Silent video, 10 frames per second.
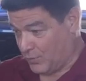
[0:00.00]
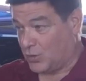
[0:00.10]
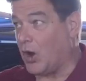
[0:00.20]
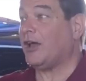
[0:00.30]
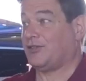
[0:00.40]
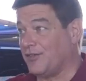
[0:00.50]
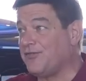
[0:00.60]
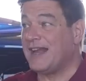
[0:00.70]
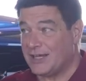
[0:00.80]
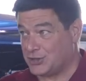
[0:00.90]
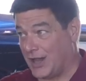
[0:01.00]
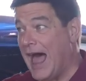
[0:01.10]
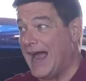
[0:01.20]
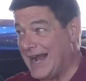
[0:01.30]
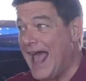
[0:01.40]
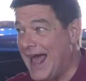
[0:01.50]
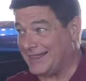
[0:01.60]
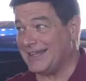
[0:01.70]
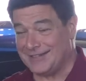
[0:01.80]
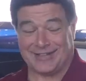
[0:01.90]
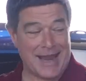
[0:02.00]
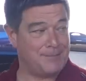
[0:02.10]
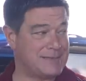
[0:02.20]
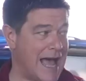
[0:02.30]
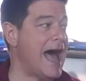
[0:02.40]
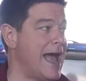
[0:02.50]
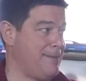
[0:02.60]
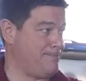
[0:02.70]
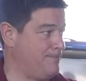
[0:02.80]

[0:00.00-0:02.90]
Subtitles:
Crossed the finish line at the same time.